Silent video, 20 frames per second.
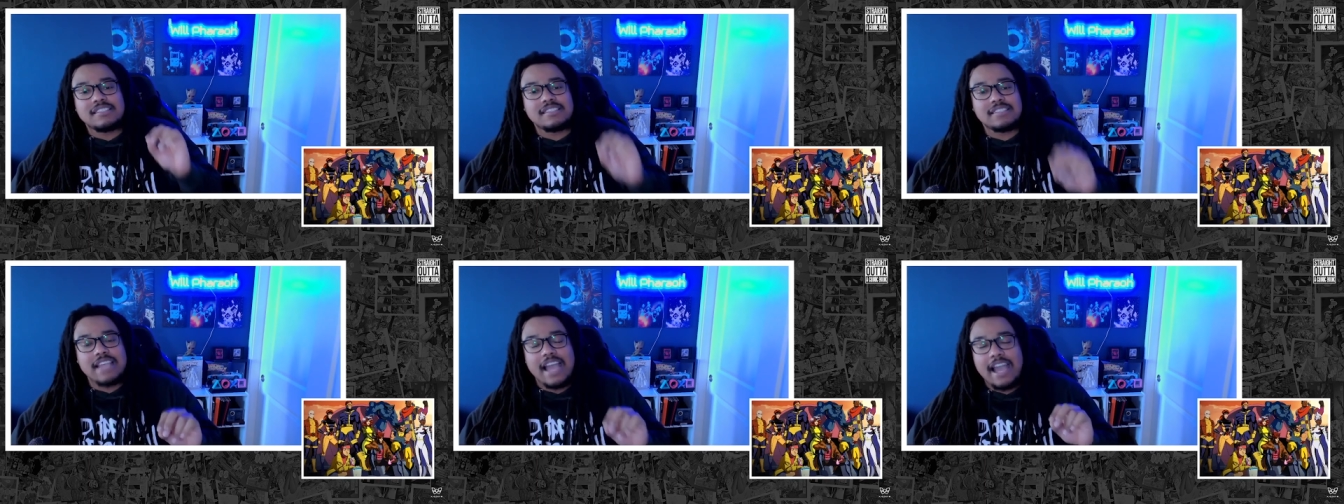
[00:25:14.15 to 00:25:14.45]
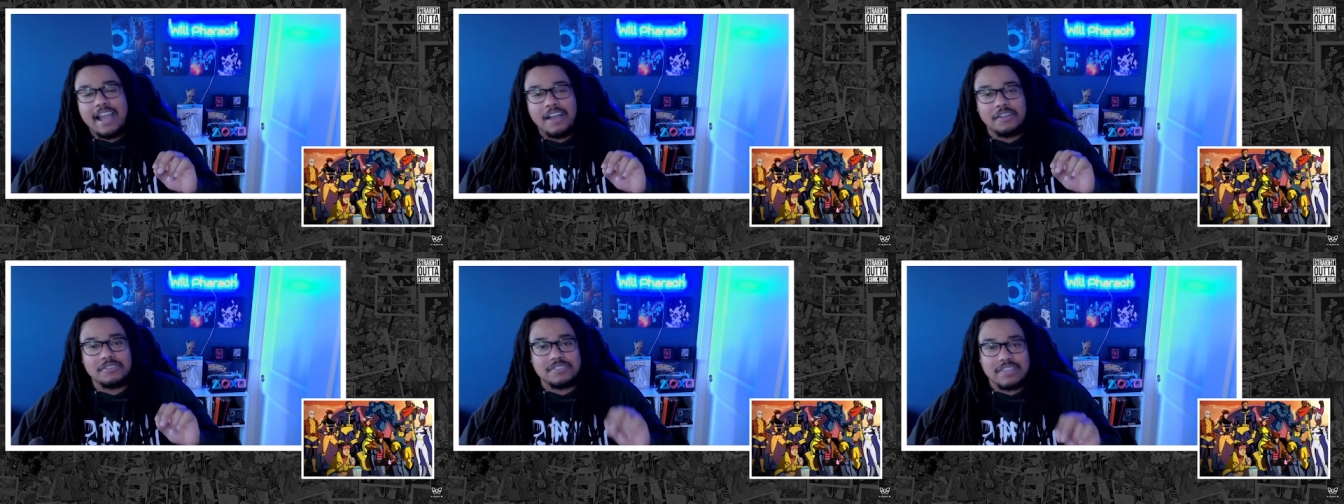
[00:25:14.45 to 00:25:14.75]

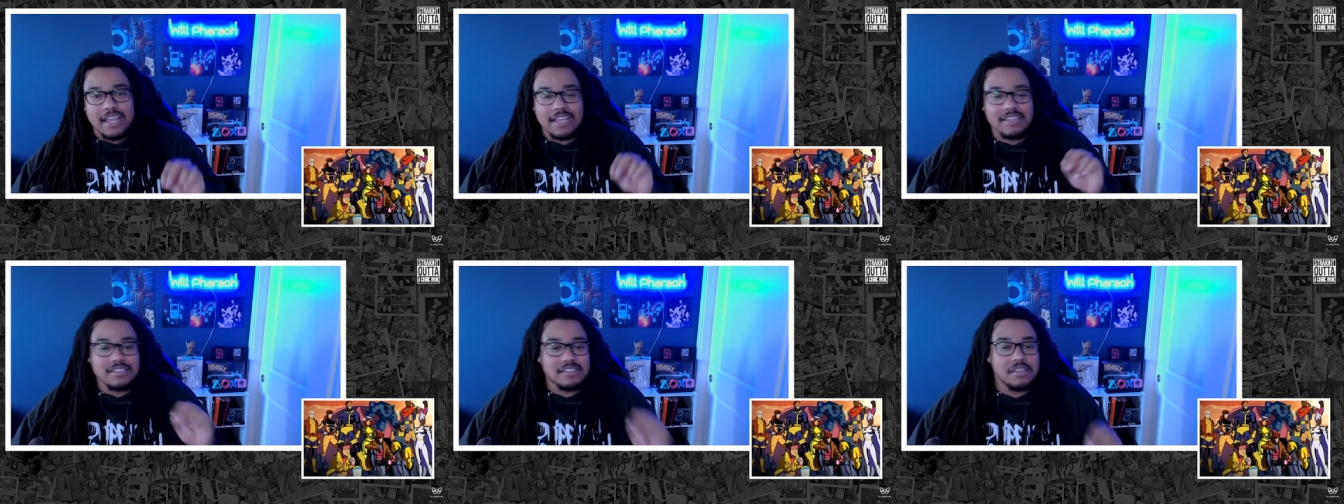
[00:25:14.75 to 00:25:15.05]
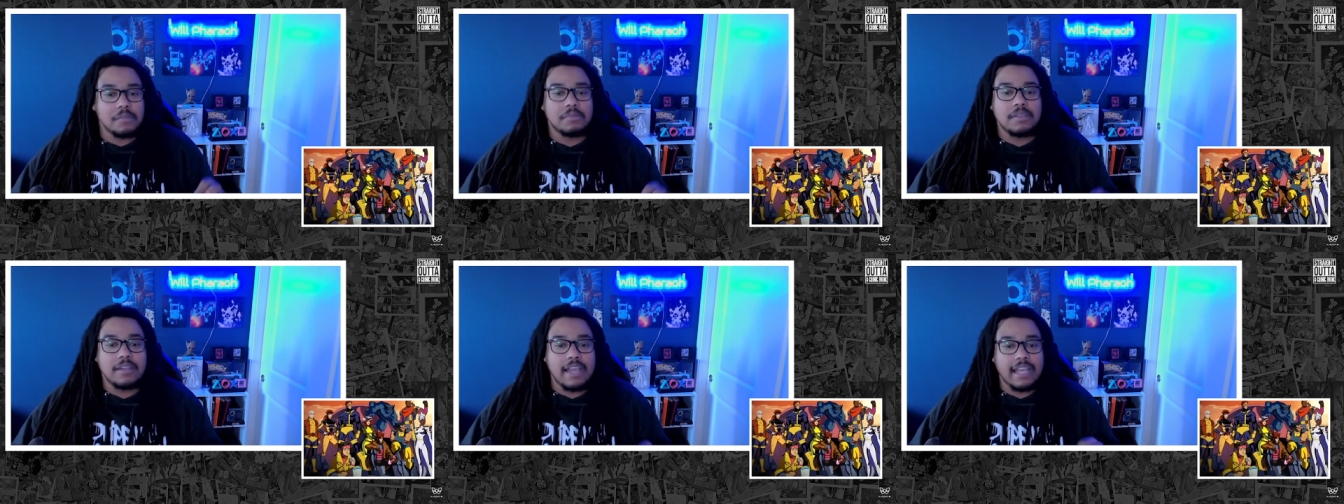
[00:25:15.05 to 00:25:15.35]
sounds like
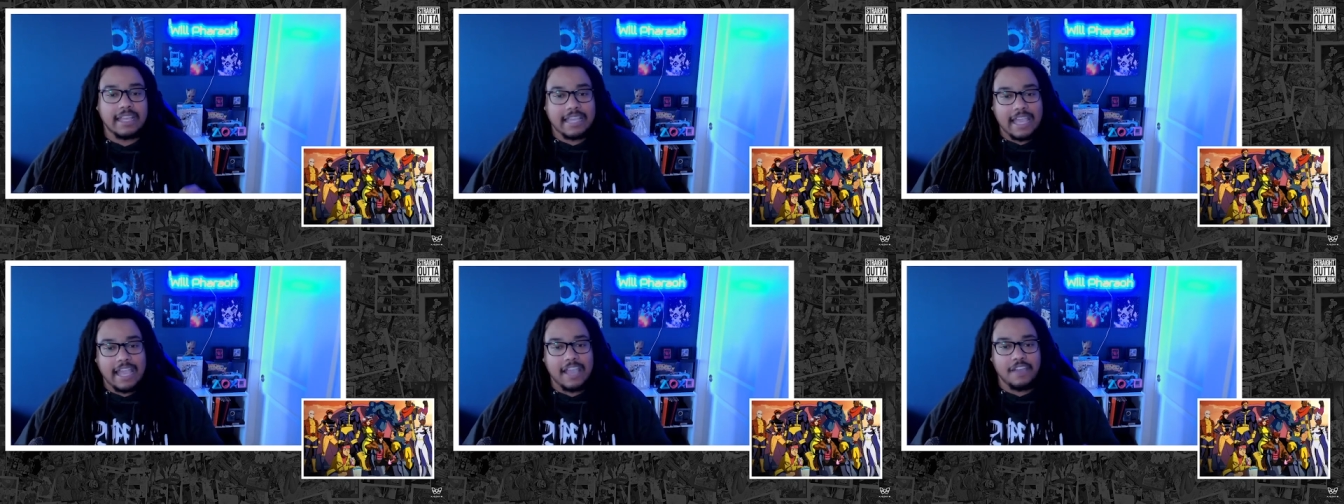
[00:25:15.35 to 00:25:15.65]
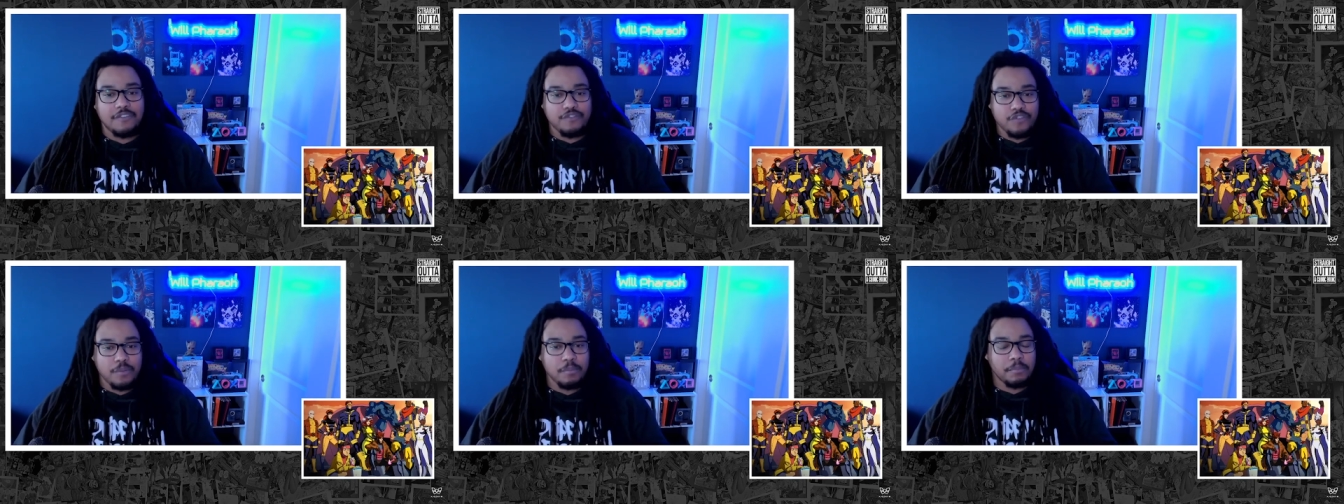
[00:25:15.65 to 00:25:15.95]
something that
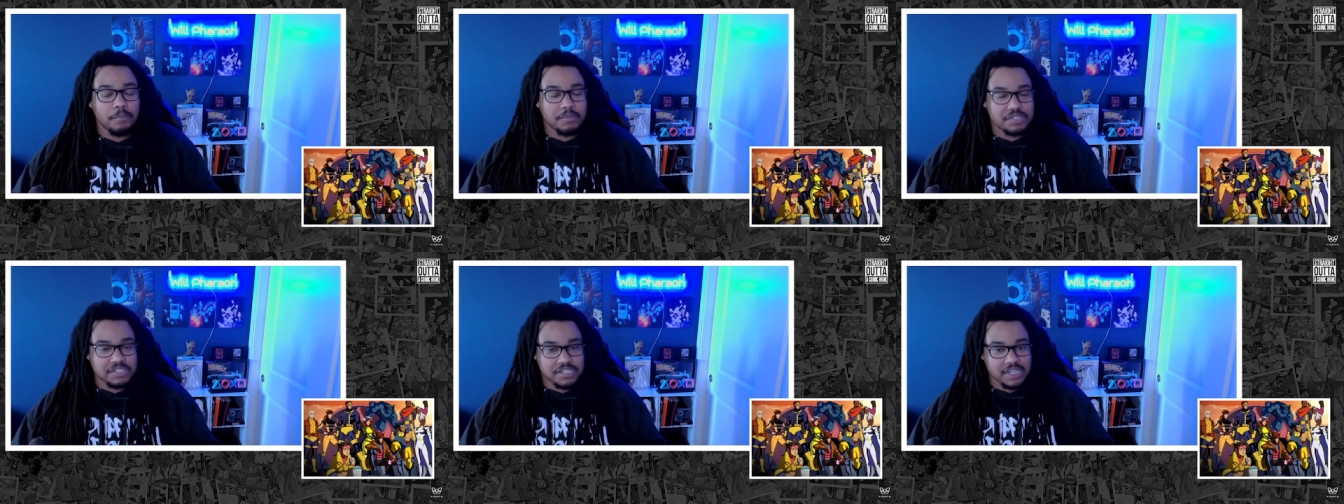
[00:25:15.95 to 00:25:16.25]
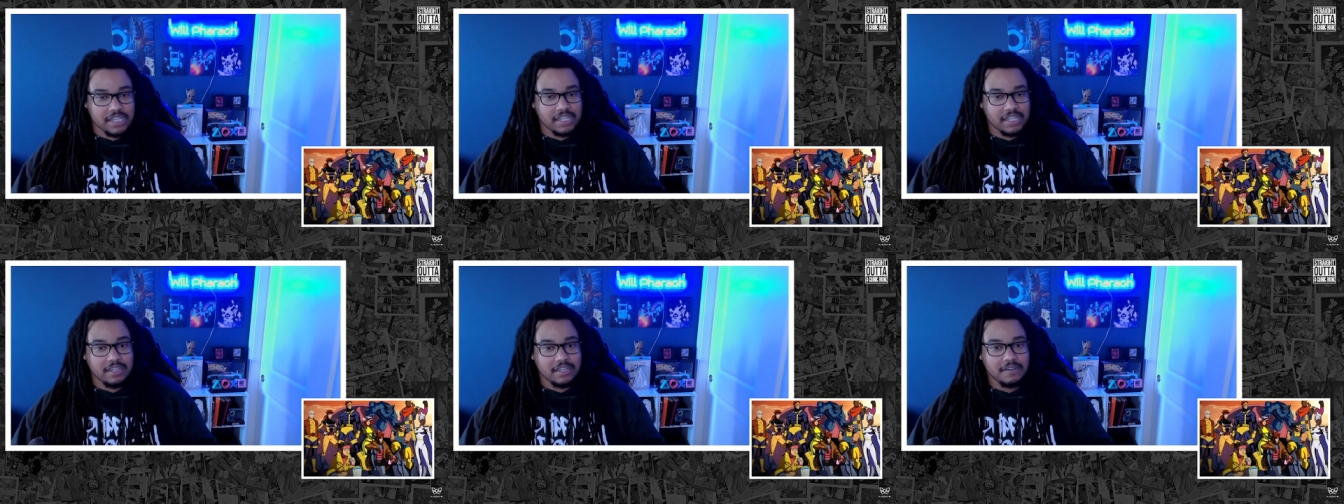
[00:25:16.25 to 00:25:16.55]
came from a
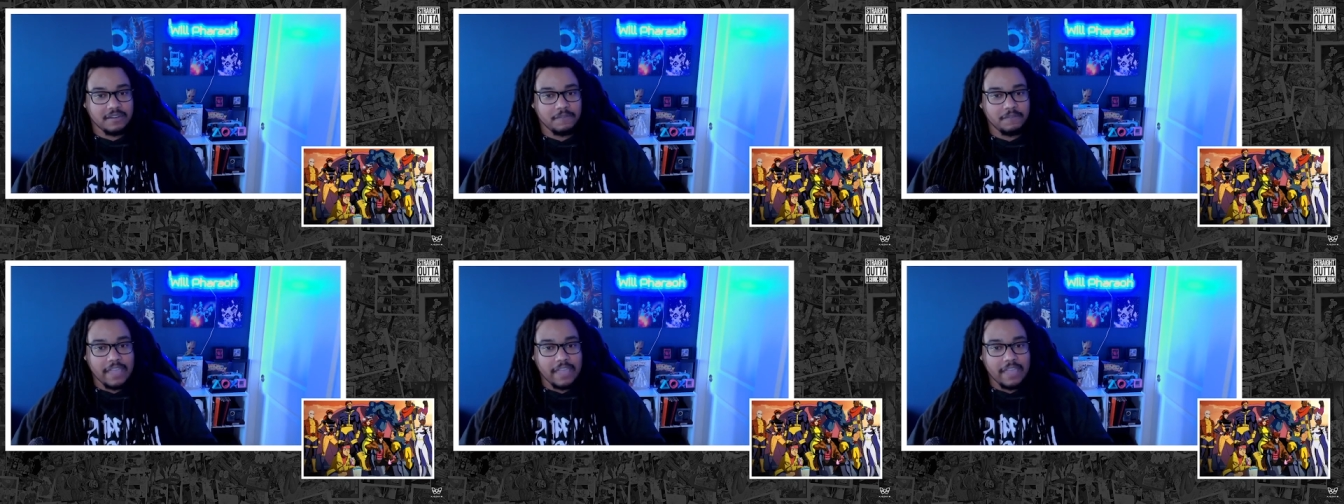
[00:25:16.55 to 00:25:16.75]
machine.